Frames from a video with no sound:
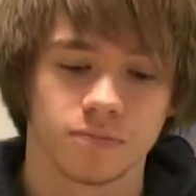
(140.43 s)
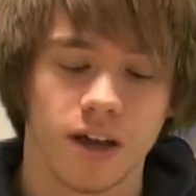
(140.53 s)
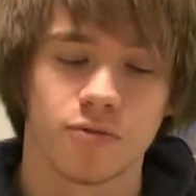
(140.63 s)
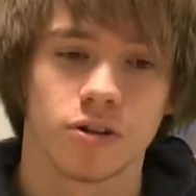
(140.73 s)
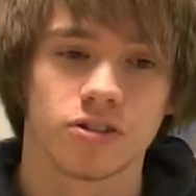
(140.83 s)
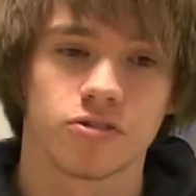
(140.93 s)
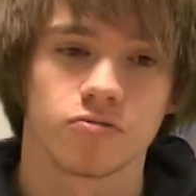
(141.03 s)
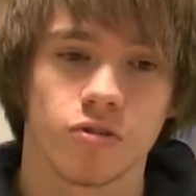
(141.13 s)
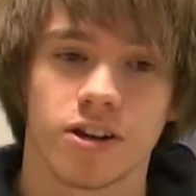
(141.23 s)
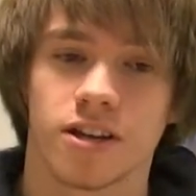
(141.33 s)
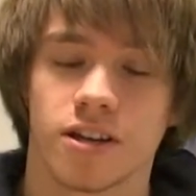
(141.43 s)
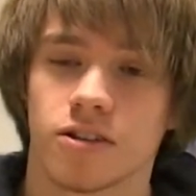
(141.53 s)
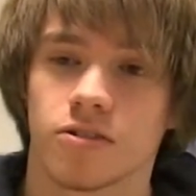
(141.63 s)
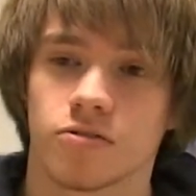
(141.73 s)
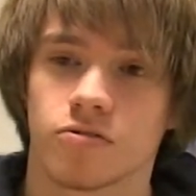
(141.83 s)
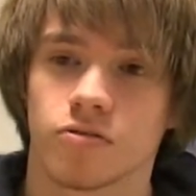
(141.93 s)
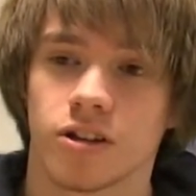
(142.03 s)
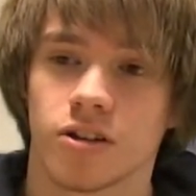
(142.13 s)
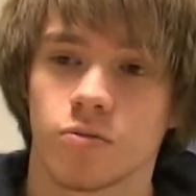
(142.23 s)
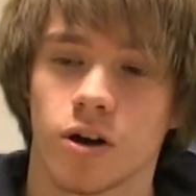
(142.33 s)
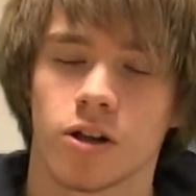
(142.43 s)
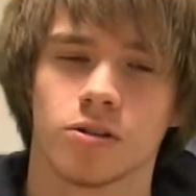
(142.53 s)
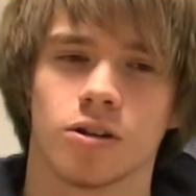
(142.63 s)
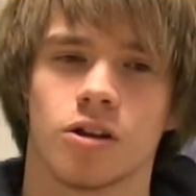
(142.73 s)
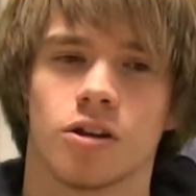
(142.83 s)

Everyone's really well.